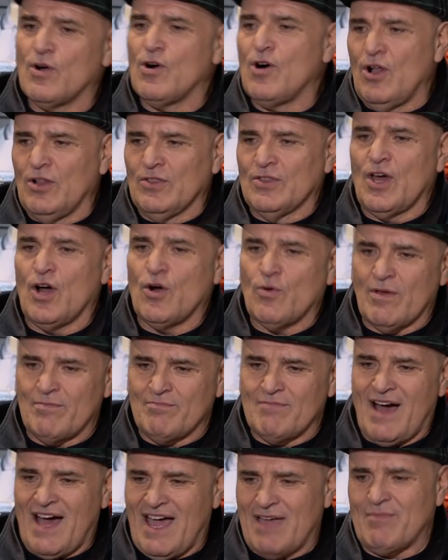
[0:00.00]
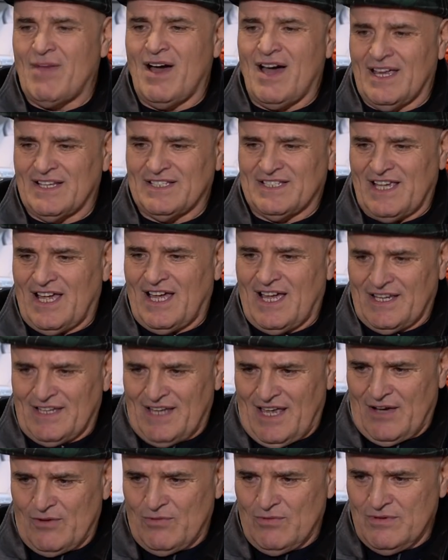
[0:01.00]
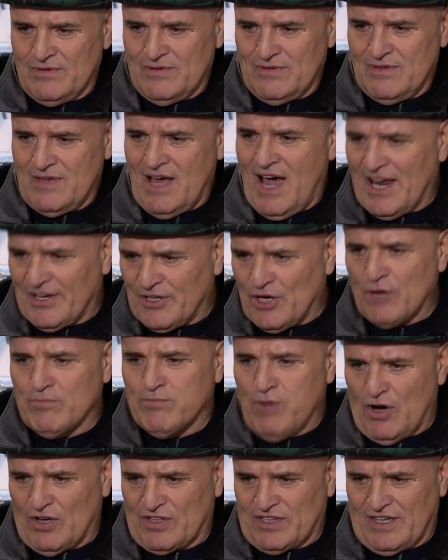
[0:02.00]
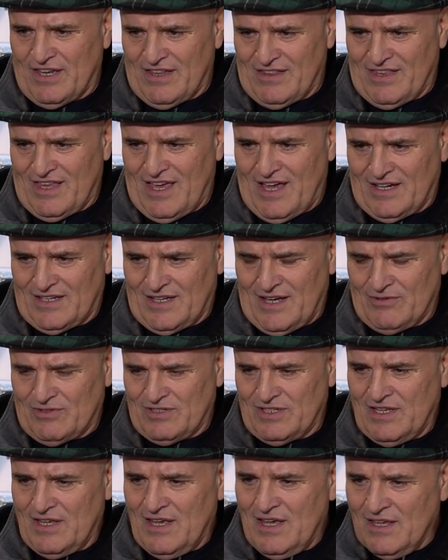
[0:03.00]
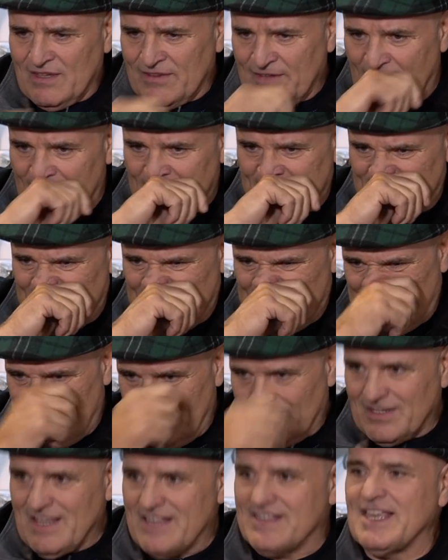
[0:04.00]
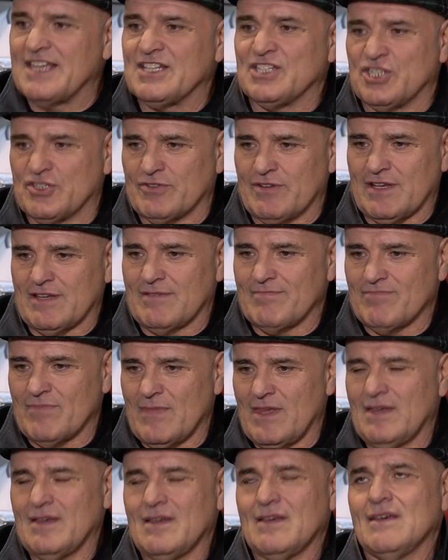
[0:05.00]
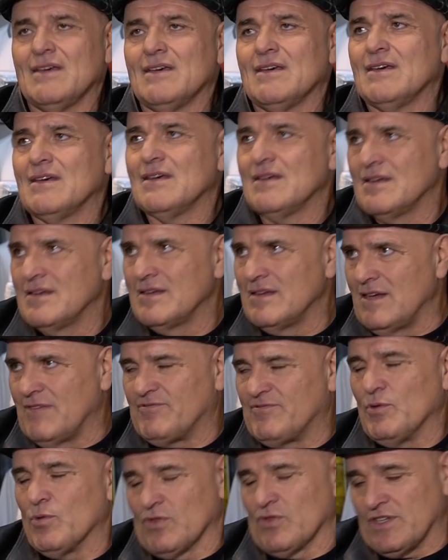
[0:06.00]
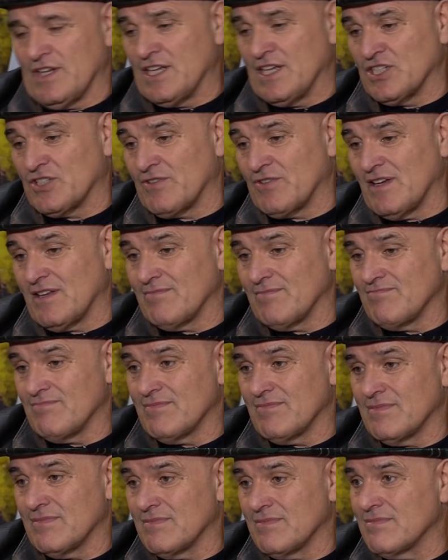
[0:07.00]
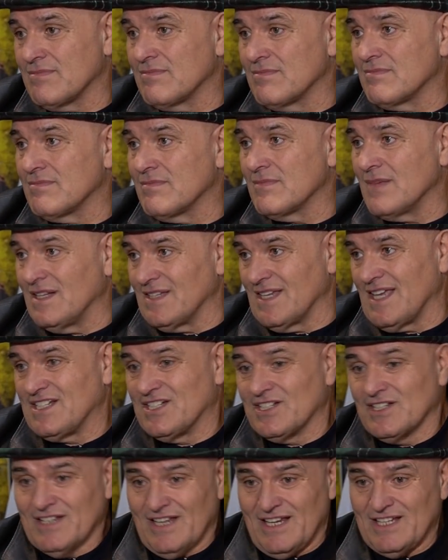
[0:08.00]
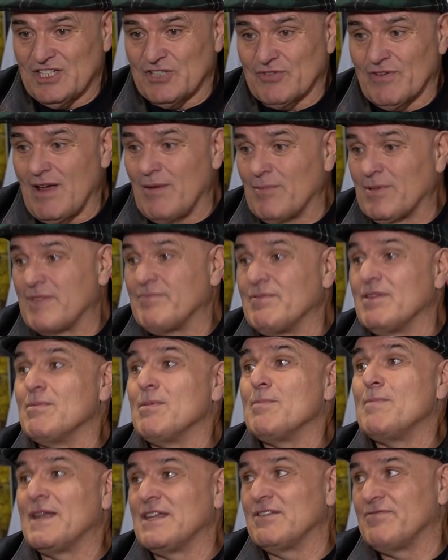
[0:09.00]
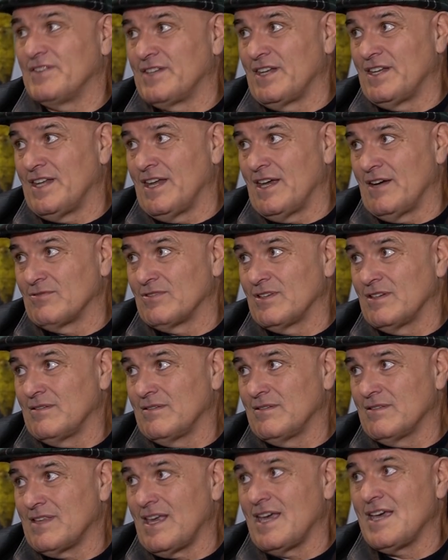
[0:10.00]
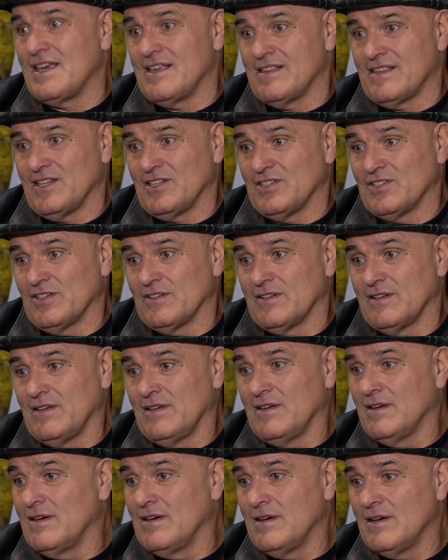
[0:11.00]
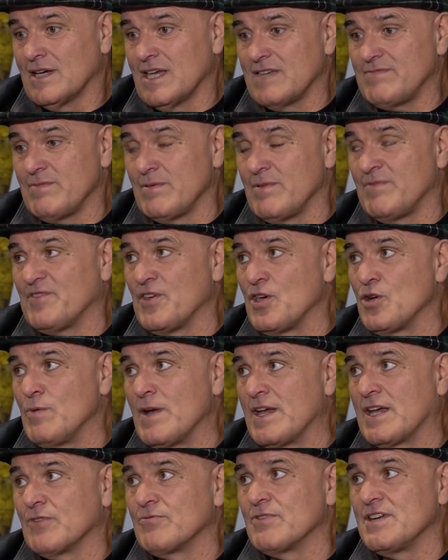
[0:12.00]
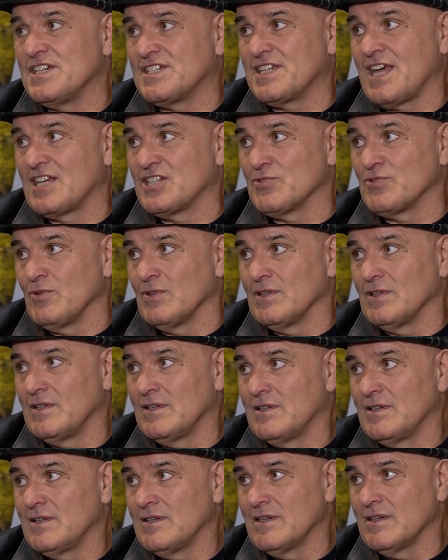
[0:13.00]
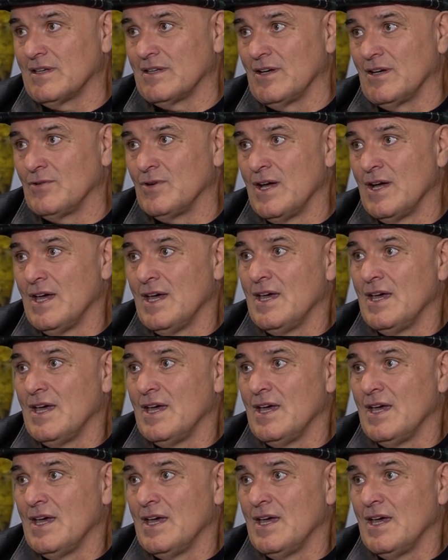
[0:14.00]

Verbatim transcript: all know in my mind's eye now, I know boxing inside out, that this injury, if there was an injury, alleged injury, I'm giving him the benefit of the doubt. Say he is injured. Give him a few, we can reschedule. You know,